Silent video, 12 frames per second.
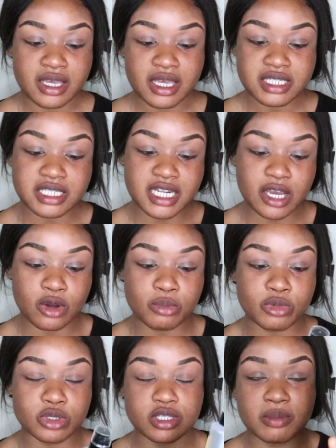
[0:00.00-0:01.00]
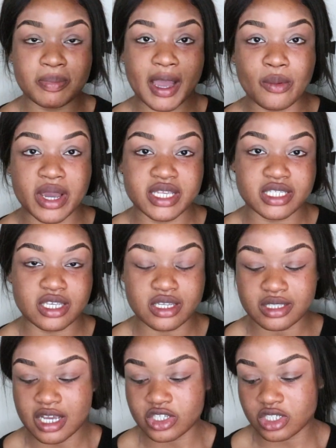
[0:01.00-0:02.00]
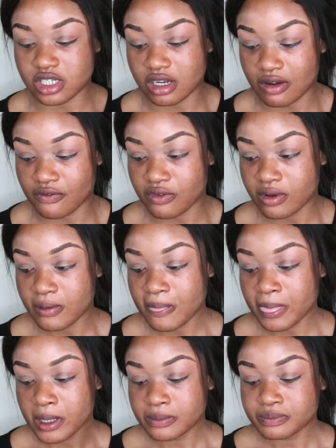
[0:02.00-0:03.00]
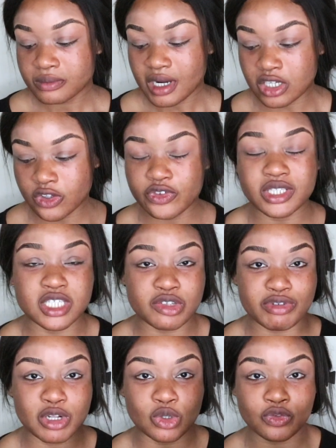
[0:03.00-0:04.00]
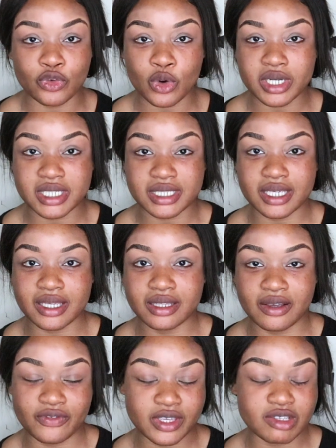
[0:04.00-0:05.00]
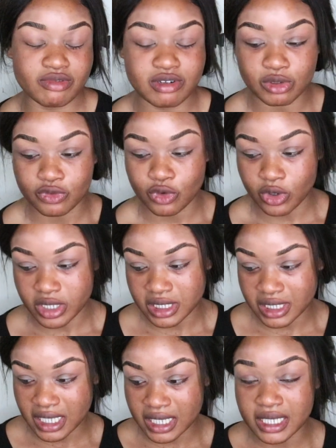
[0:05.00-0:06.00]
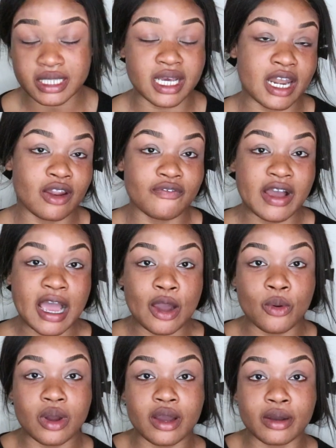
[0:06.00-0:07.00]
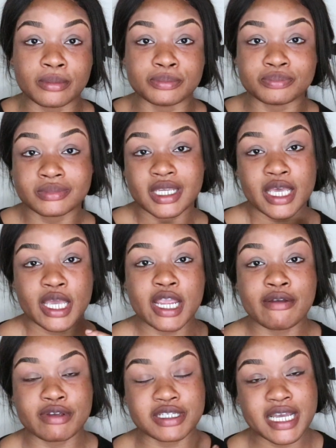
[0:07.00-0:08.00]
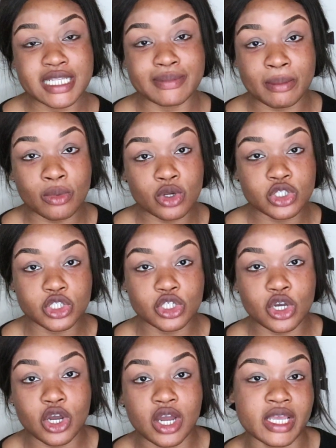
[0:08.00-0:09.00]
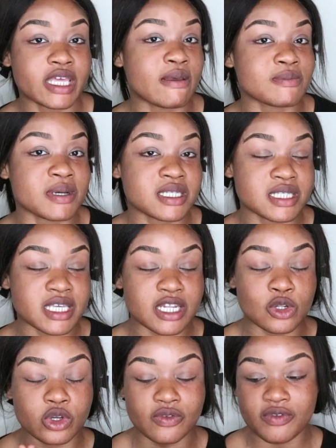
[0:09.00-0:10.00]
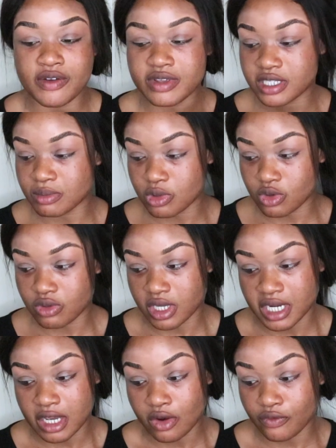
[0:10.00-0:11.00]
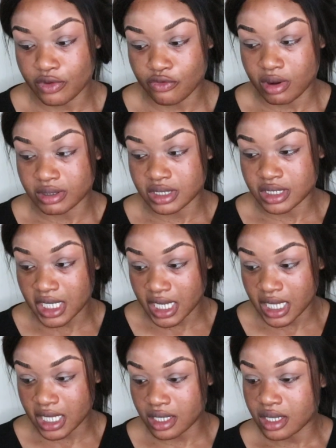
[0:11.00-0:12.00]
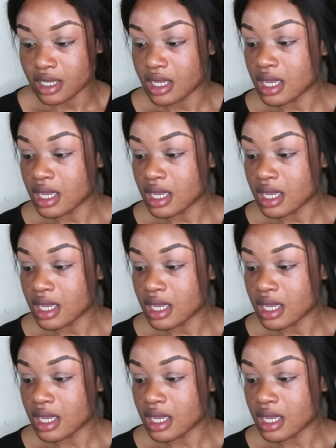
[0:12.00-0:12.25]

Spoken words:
Snail Mucin Power Essence. I just think this is really good for oily skin. I love how it retains my moisture and keeps my skin looking very smooth and healthy throughout the day.